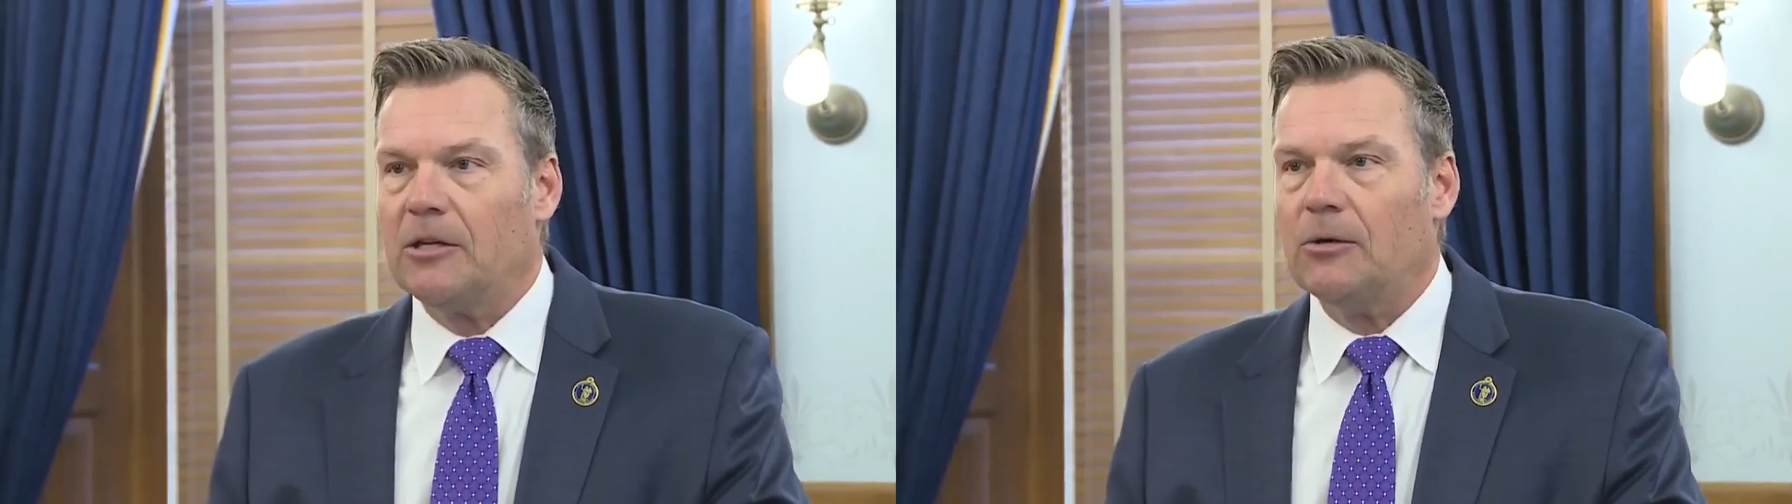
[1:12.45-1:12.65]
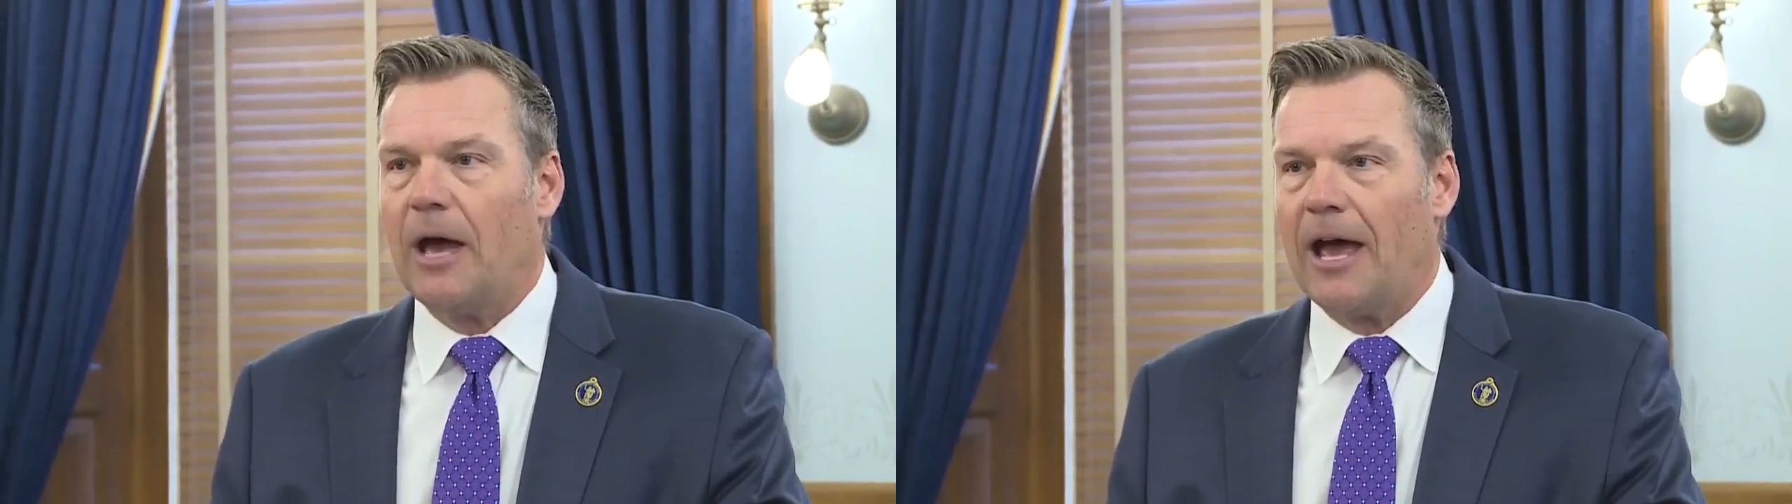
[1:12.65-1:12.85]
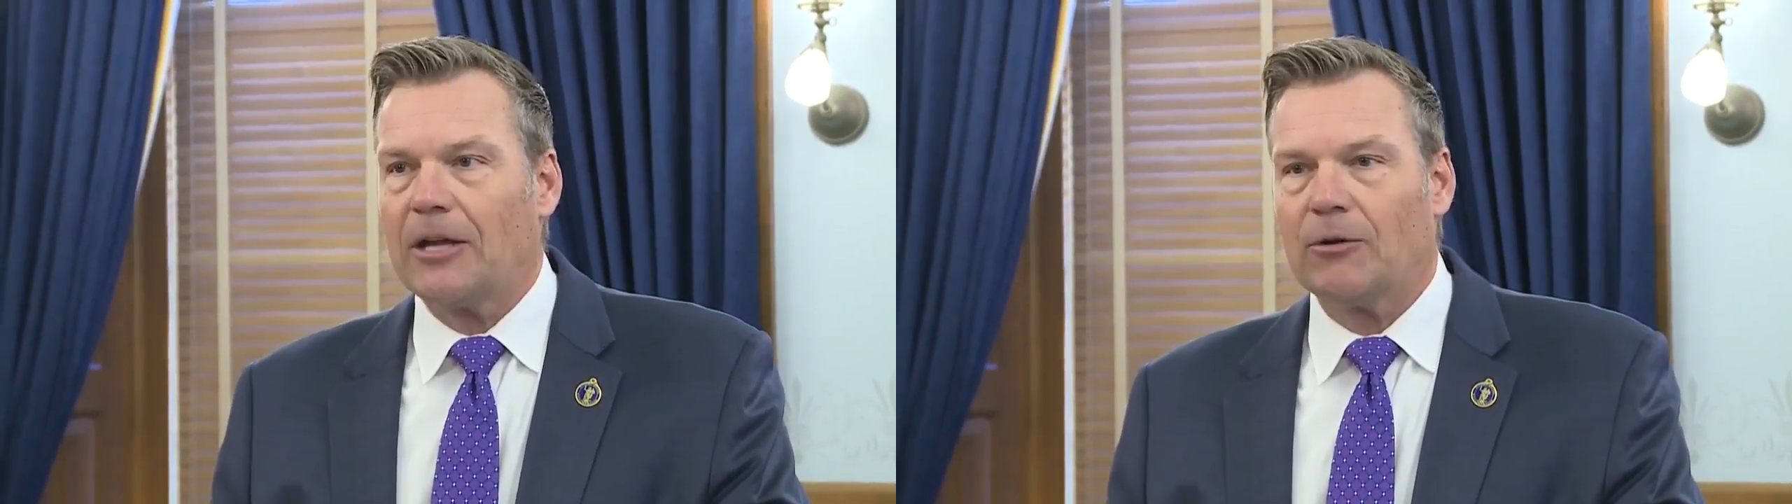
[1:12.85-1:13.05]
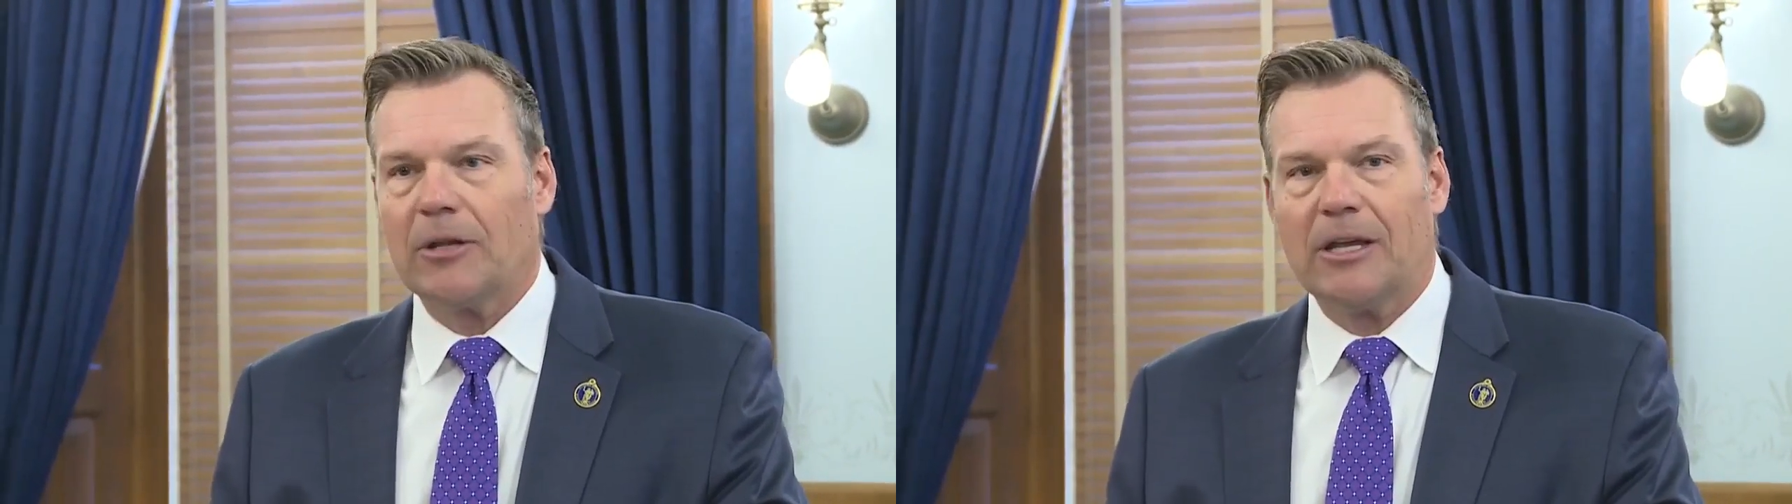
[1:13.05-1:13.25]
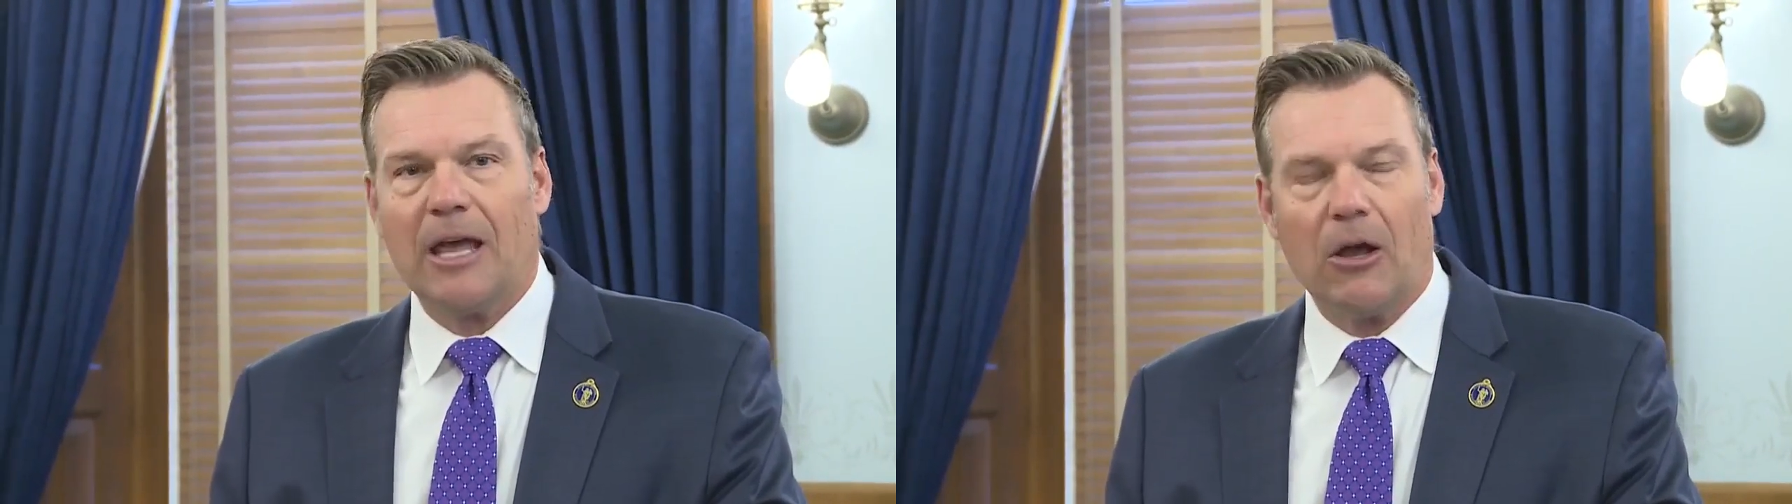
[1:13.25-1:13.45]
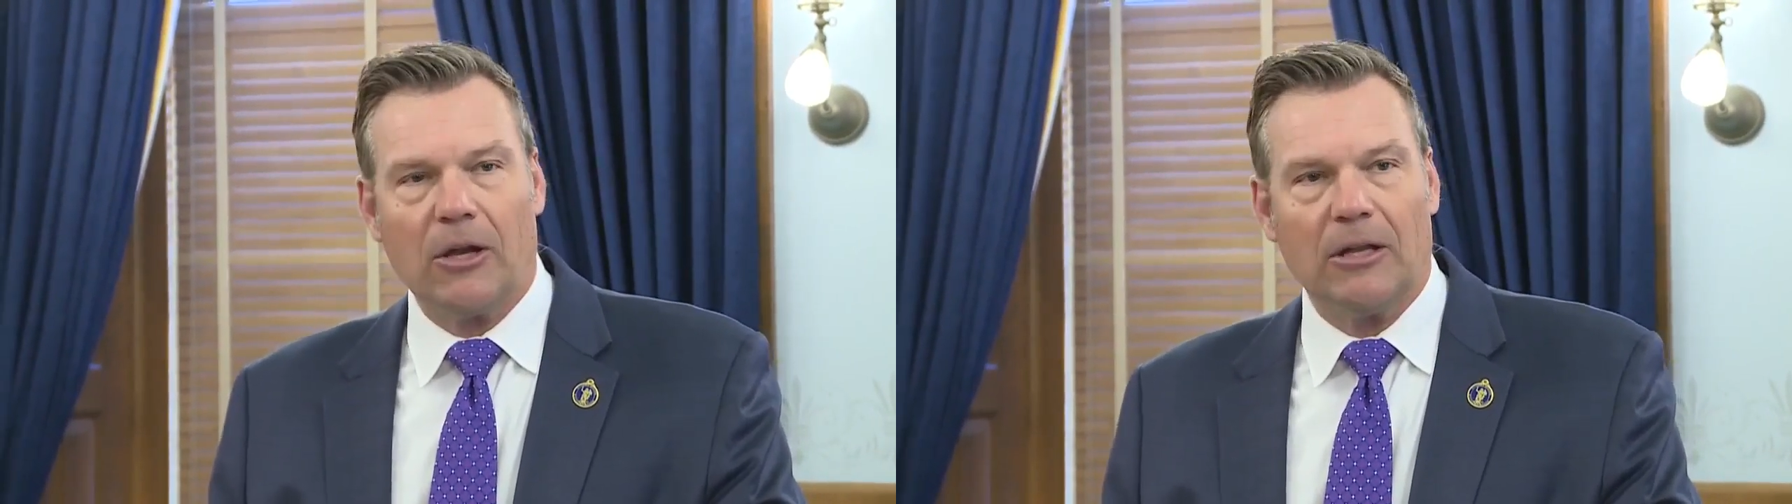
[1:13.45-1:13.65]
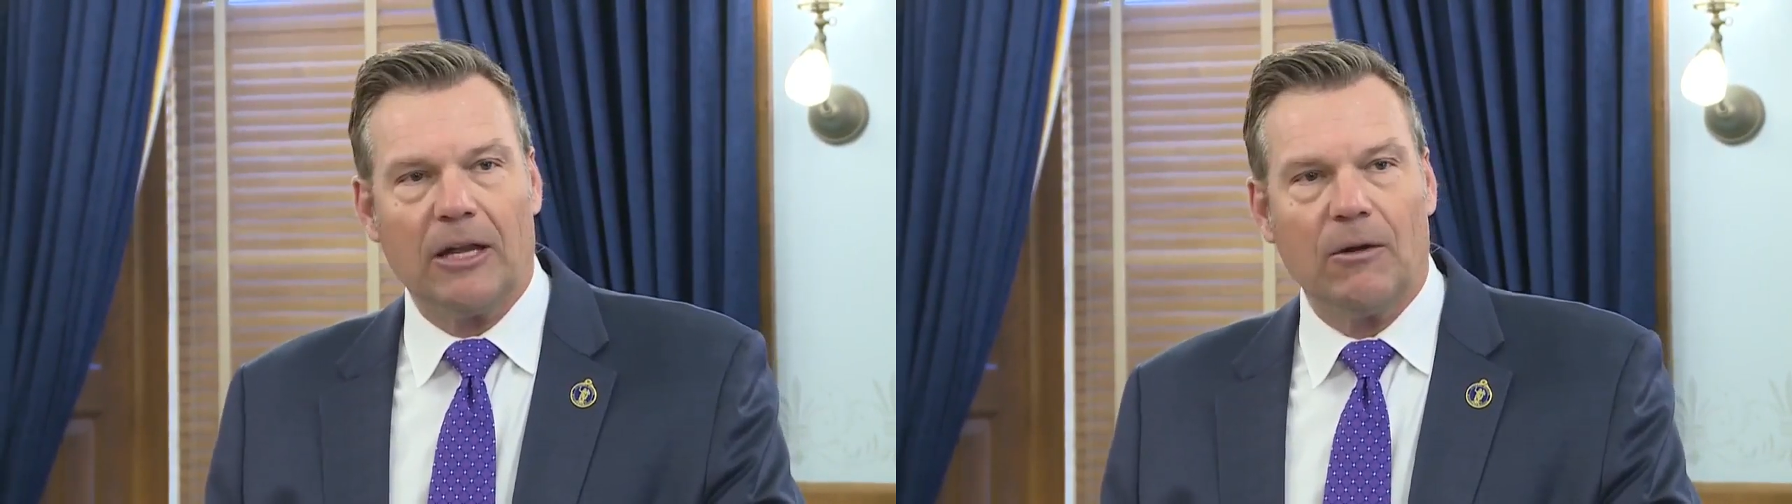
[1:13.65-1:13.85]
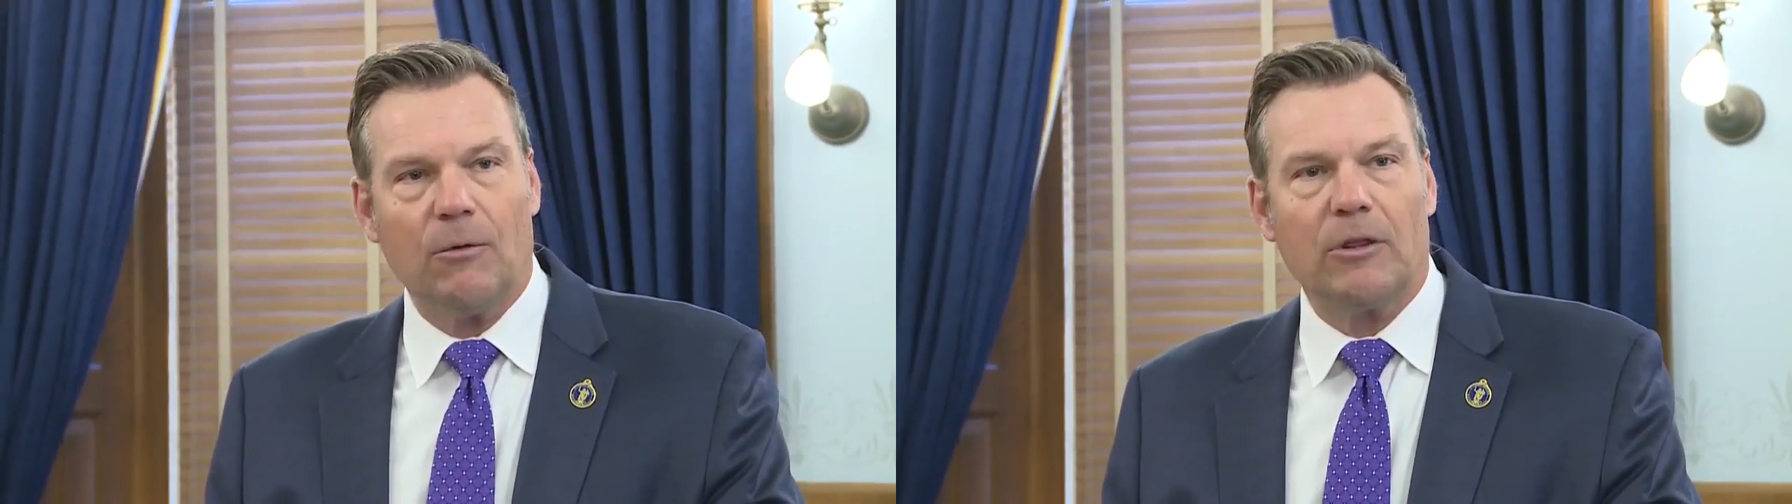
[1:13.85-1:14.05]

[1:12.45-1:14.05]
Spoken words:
to accurately calculate